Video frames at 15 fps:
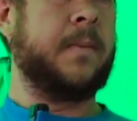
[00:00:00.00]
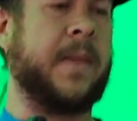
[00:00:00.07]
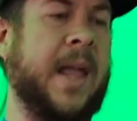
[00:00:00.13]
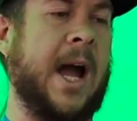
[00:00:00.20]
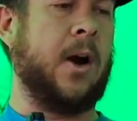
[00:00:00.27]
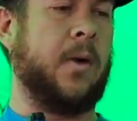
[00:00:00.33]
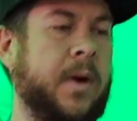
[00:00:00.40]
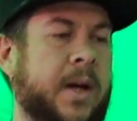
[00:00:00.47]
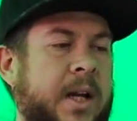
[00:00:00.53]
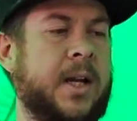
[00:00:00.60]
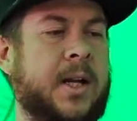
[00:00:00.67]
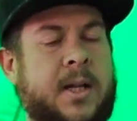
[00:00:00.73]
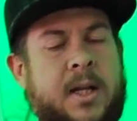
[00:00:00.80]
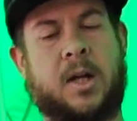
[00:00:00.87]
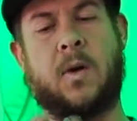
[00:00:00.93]
now we're
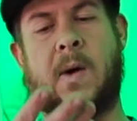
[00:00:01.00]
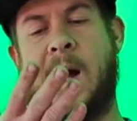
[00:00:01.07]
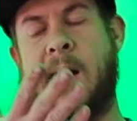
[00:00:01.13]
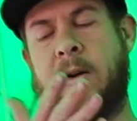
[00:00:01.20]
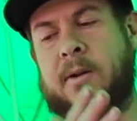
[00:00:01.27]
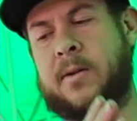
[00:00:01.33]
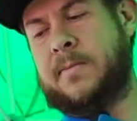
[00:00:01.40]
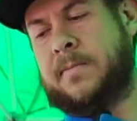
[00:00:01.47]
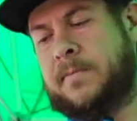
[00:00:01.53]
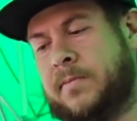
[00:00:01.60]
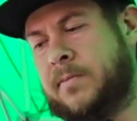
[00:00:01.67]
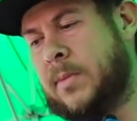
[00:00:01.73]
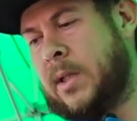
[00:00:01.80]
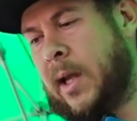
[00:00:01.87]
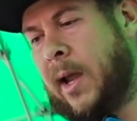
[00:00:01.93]
gonna go out
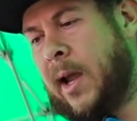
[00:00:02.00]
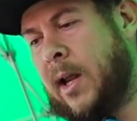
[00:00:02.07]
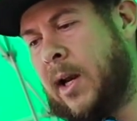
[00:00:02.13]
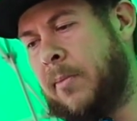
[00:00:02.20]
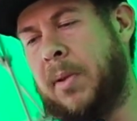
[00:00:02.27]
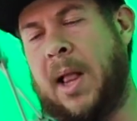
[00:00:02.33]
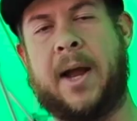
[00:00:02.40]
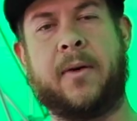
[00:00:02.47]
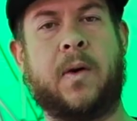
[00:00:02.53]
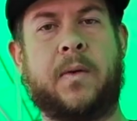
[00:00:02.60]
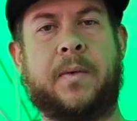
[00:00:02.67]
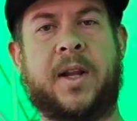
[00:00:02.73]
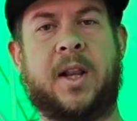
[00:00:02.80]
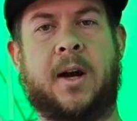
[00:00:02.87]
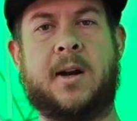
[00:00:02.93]
and apply what
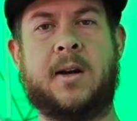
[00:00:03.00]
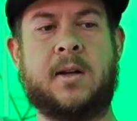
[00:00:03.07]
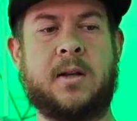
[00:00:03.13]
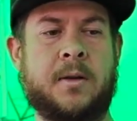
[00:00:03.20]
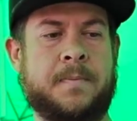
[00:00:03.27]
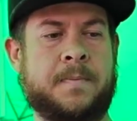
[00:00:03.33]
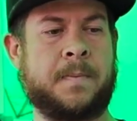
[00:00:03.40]
we learned,